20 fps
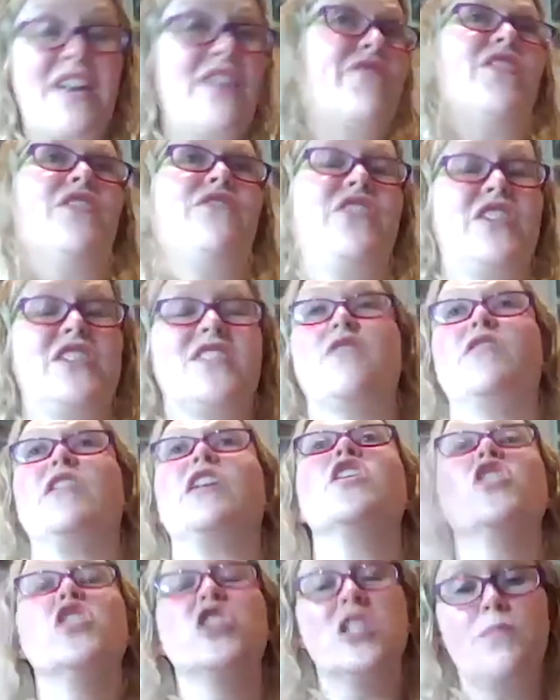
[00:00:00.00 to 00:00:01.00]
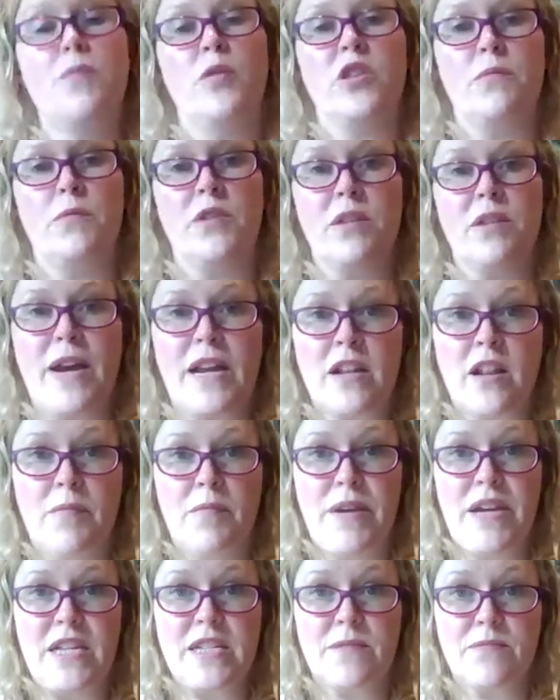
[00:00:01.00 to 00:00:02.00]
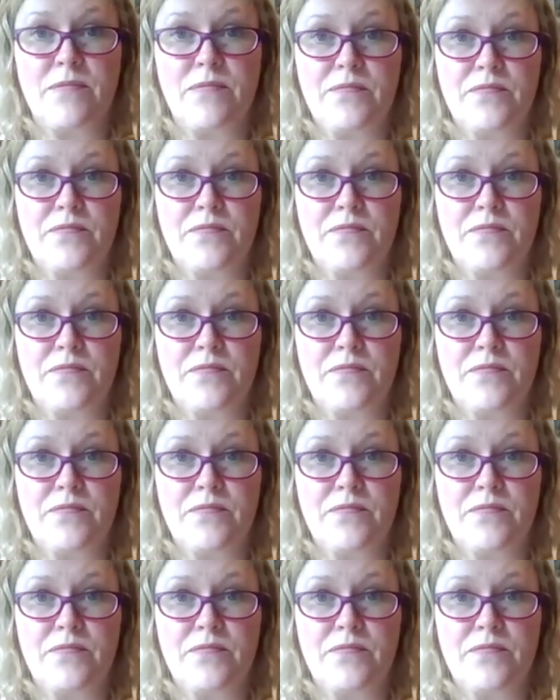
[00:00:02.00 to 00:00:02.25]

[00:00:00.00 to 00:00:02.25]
even if it is only to put them on the mantelpiece.